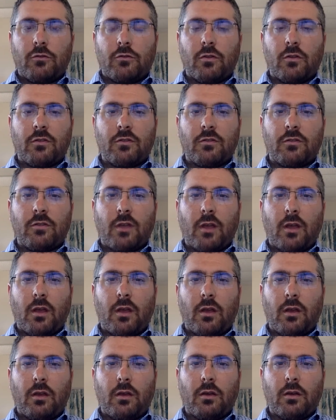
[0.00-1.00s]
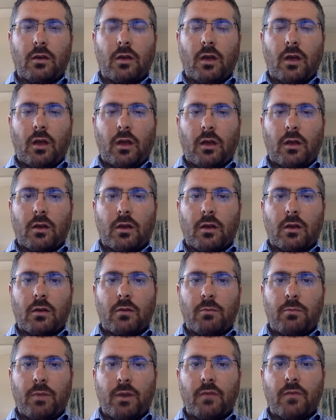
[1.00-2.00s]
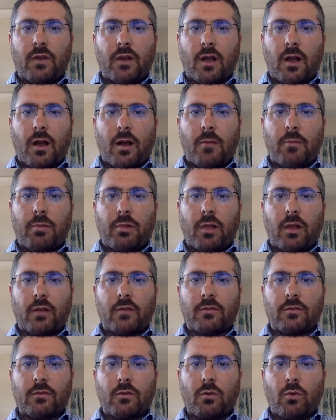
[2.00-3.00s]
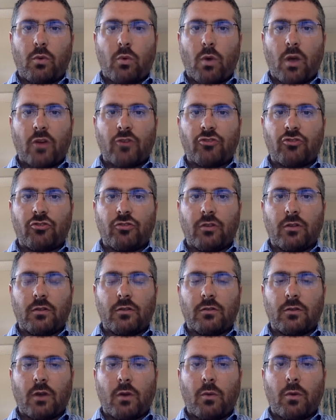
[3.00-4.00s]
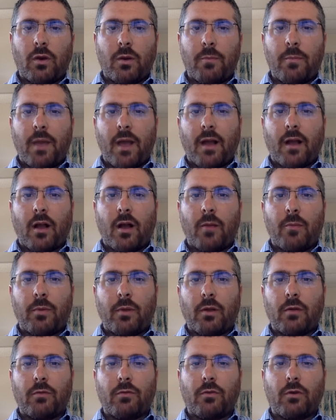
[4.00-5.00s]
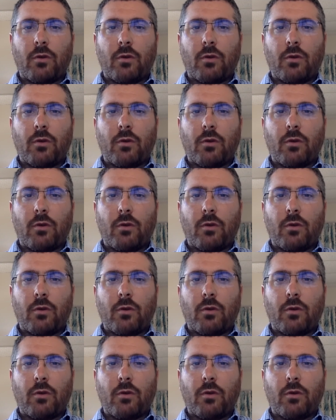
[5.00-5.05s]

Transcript: so this is a a bit of a complex question. So I want to back up here